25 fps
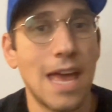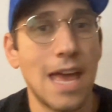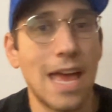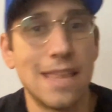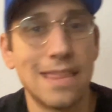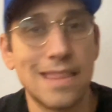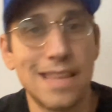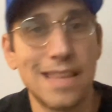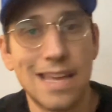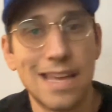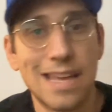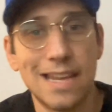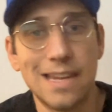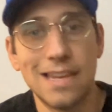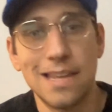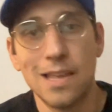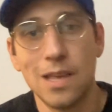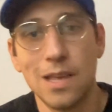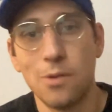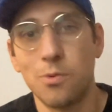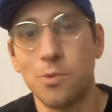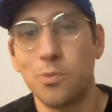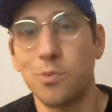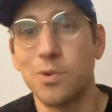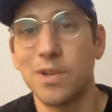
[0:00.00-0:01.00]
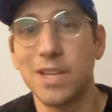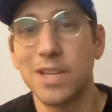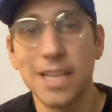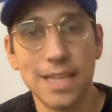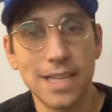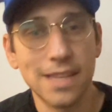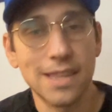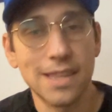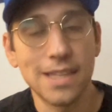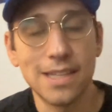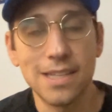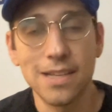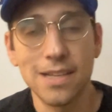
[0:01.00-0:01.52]
And then when we didn't
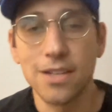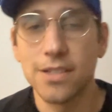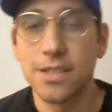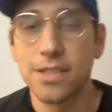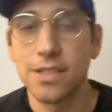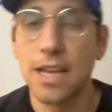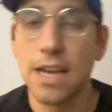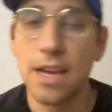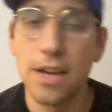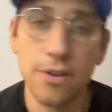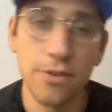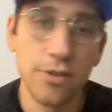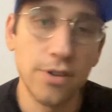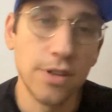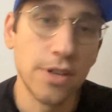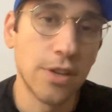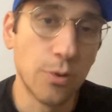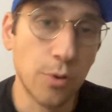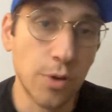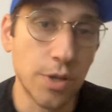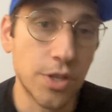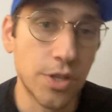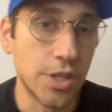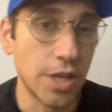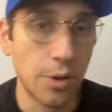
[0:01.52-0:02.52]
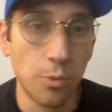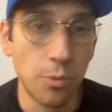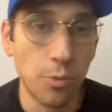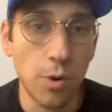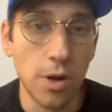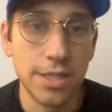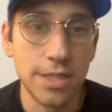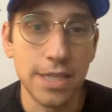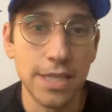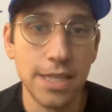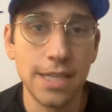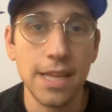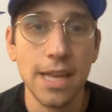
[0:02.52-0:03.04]
get the touchdown, which it
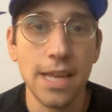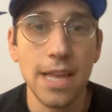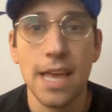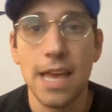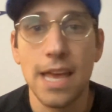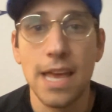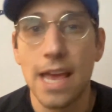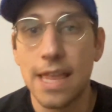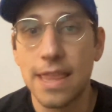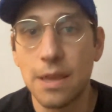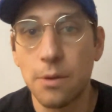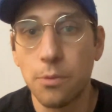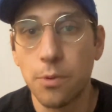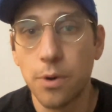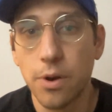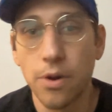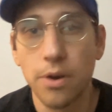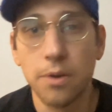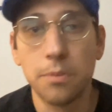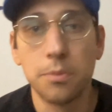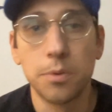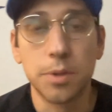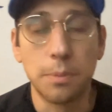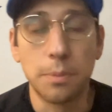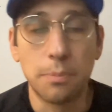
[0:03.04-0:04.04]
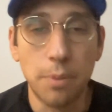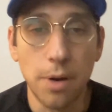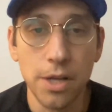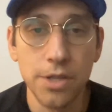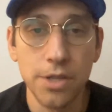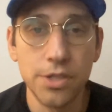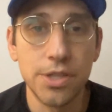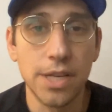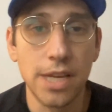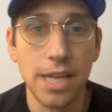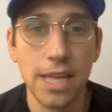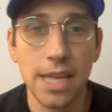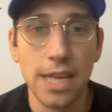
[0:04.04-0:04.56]
wasn't, and then we were able to
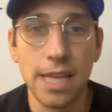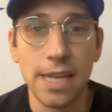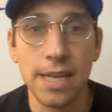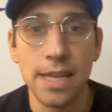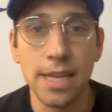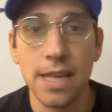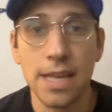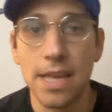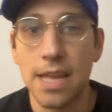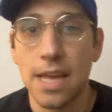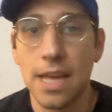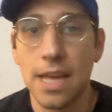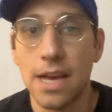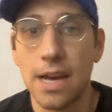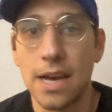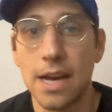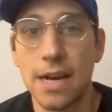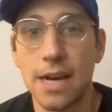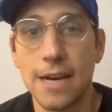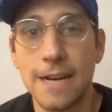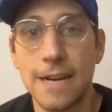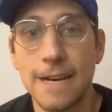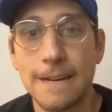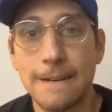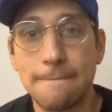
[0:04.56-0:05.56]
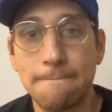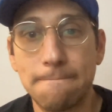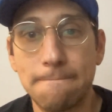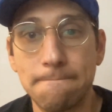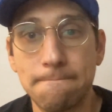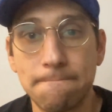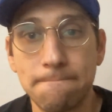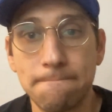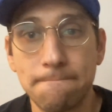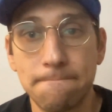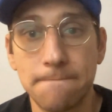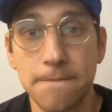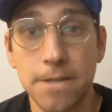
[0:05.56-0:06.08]
punch it in,
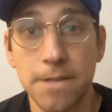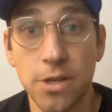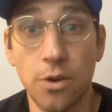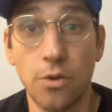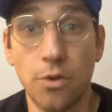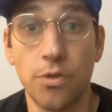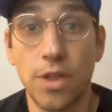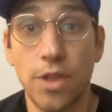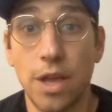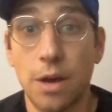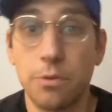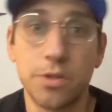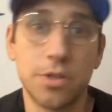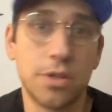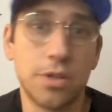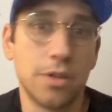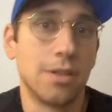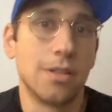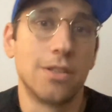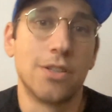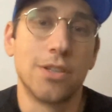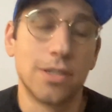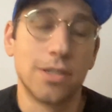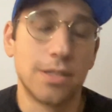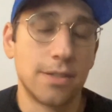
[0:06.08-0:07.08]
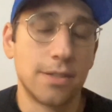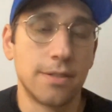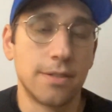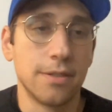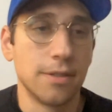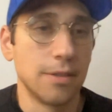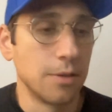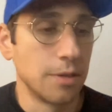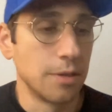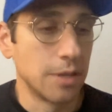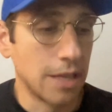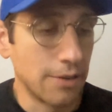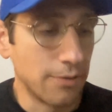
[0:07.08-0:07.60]
that was good. It just
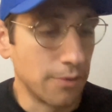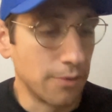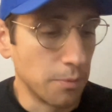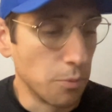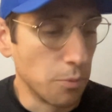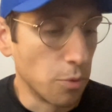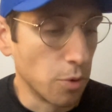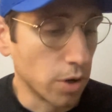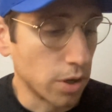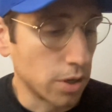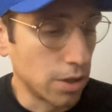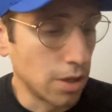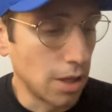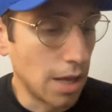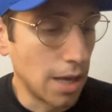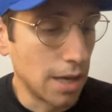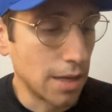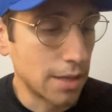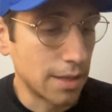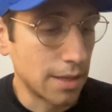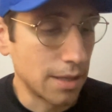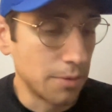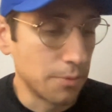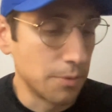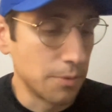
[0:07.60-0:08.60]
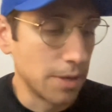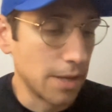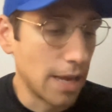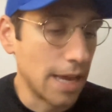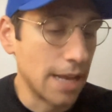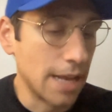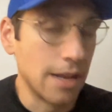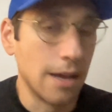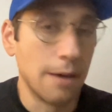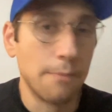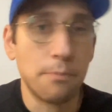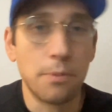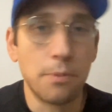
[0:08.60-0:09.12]
even more clock that we
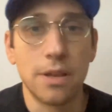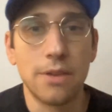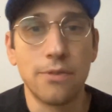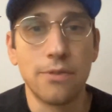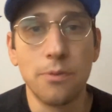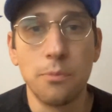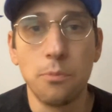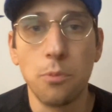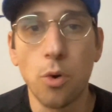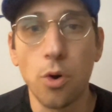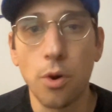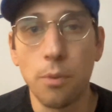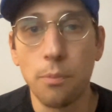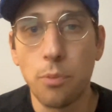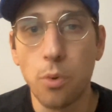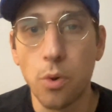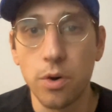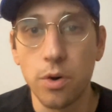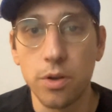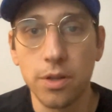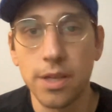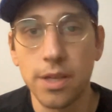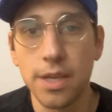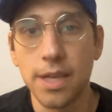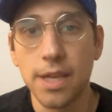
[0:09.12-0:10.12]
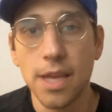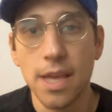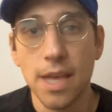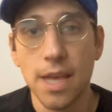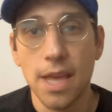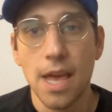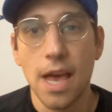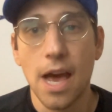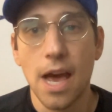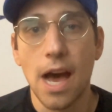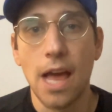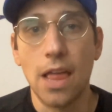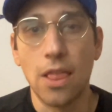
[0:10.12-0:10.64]
ate up. But even more importantly,
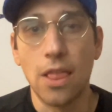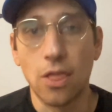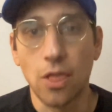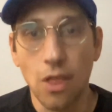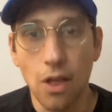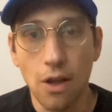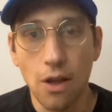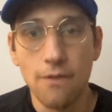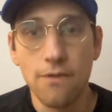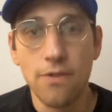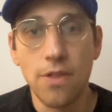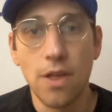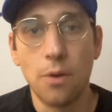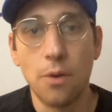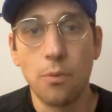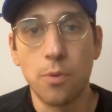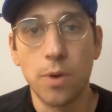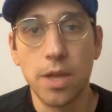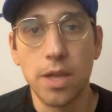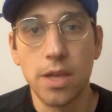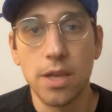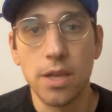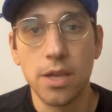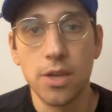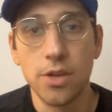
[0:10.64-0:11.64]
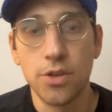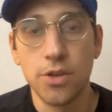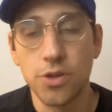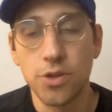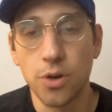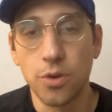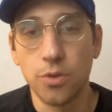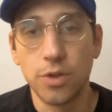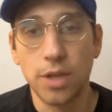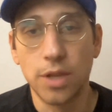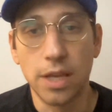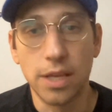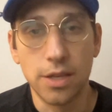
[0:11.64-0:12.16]
I love that we
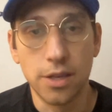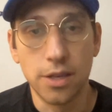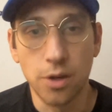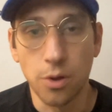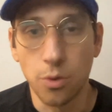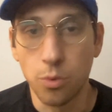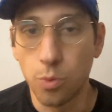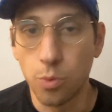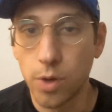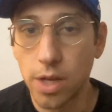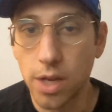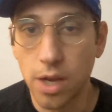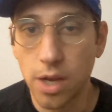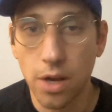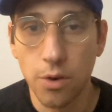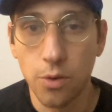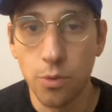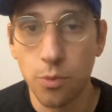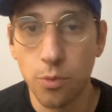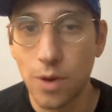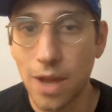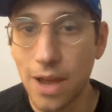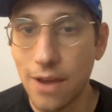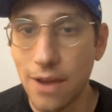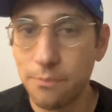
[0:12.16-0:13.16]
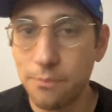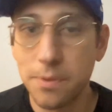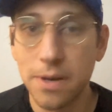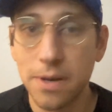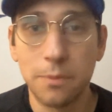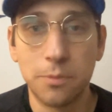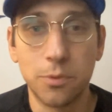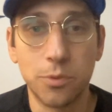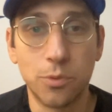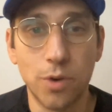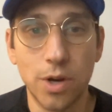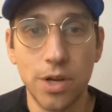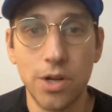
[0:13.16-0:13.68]
showed that, we haven't been
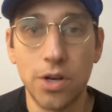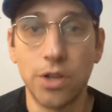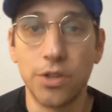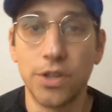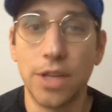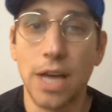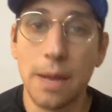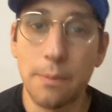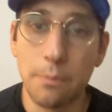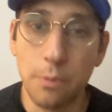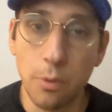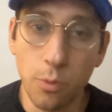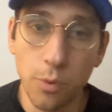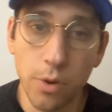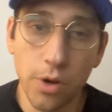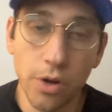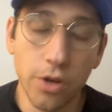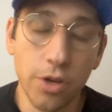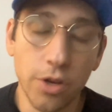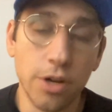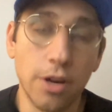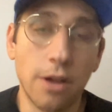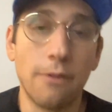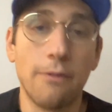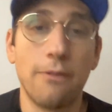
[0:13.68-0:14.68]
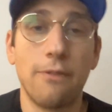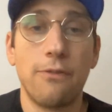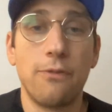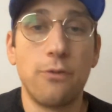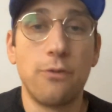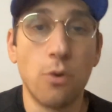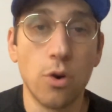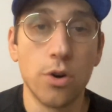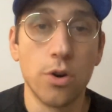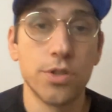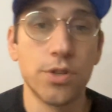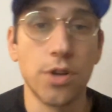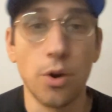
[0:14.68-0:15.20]
able to run all night, but we are going to
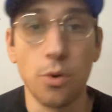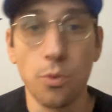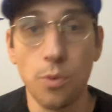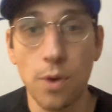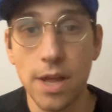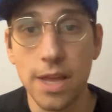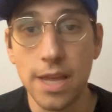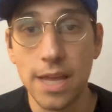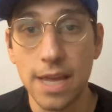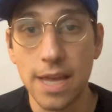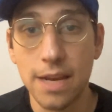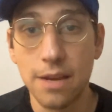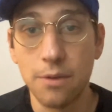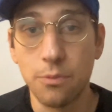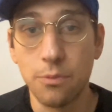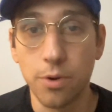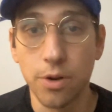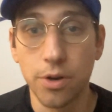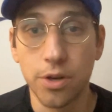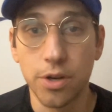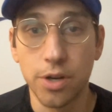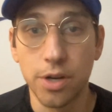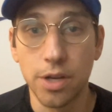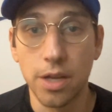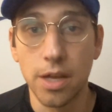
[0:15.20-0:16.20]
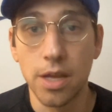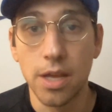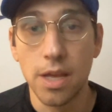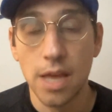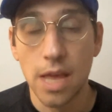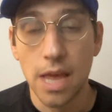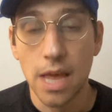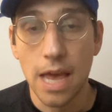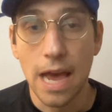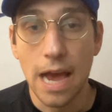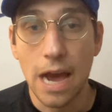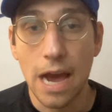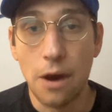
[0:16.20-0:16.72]
force our way in, and we're going to
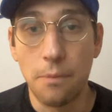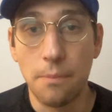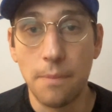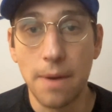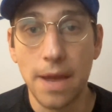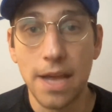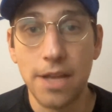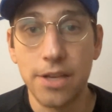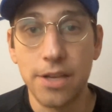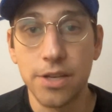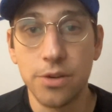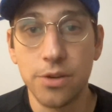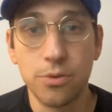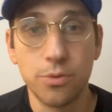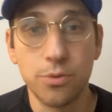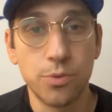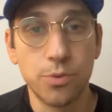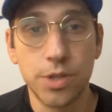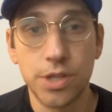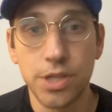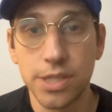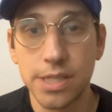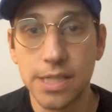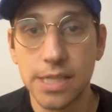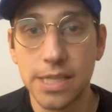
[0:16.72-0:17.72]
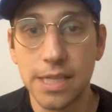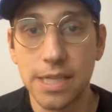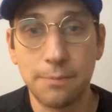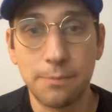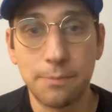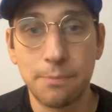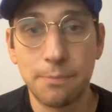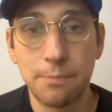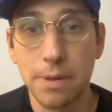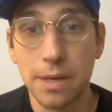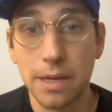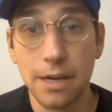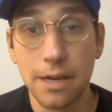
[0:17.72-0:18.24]
outman you. We just need to
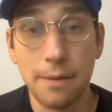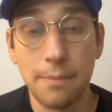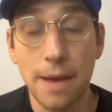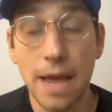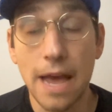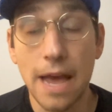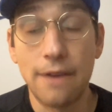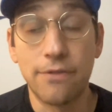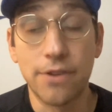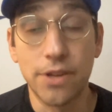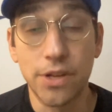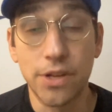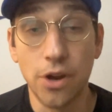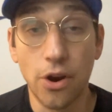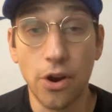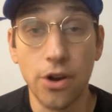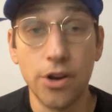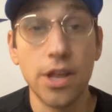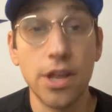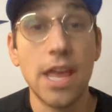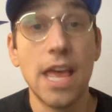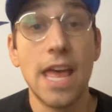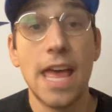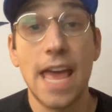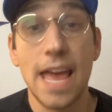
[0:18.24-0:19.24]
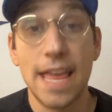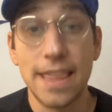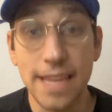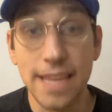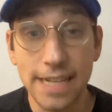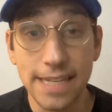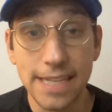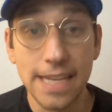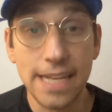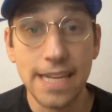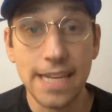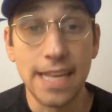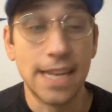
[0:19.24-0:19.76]
pick up half a yard, and
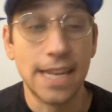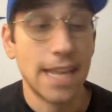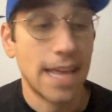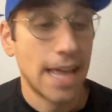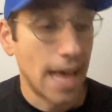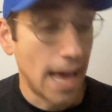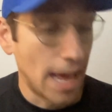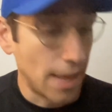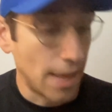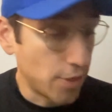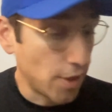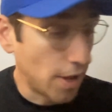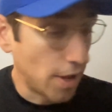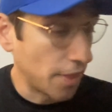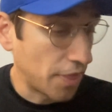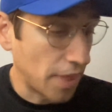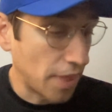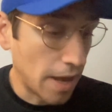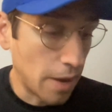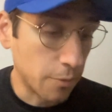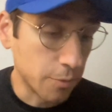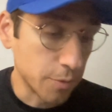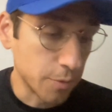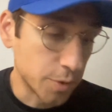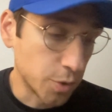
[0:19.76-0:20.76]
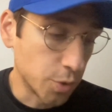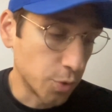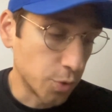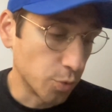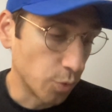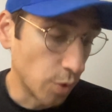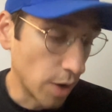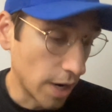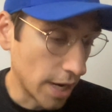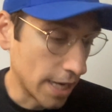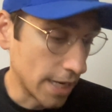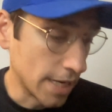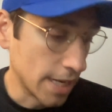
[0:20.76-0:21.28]
they did it. I thought that was
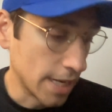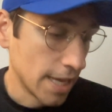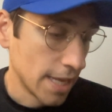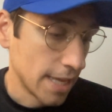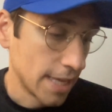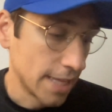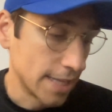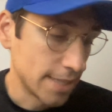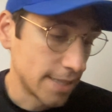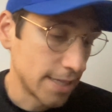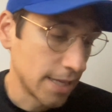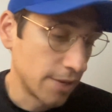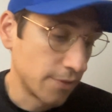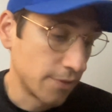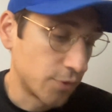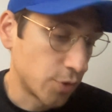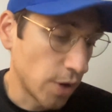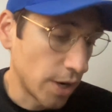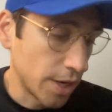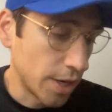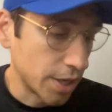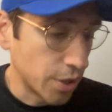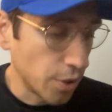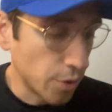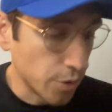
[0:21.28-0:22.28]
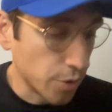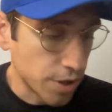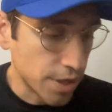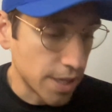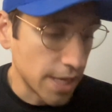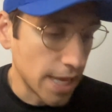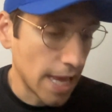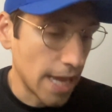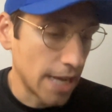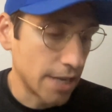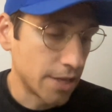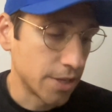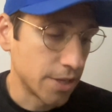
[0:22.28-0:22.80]
great. Instead of trying to go to
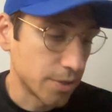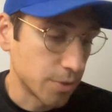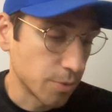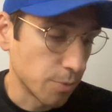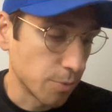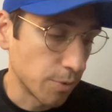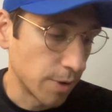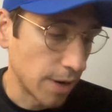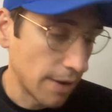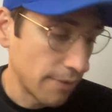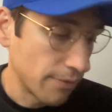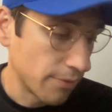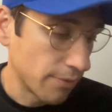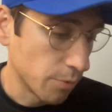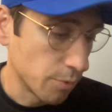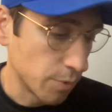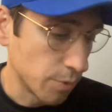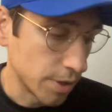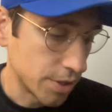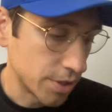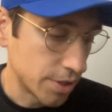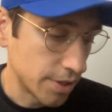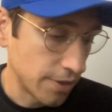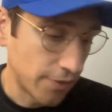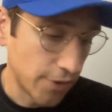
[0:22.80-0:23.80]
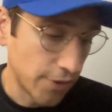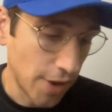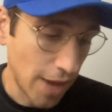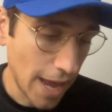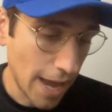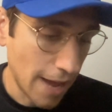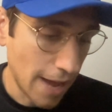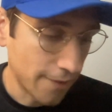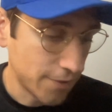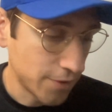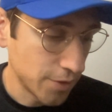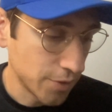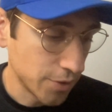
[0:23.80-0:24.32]
the edges or whatever, which if you
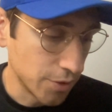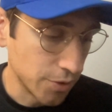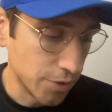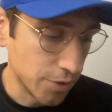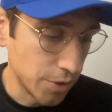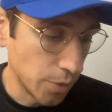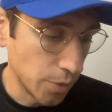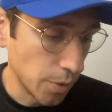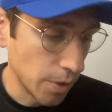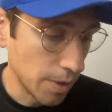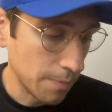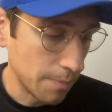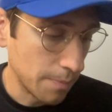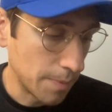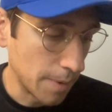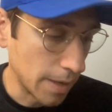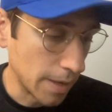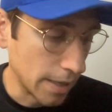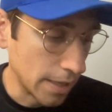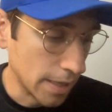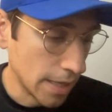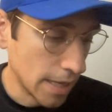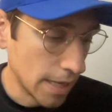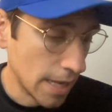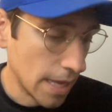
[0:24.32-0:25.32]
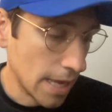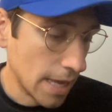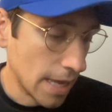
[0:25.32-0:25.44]
have to, you do it. But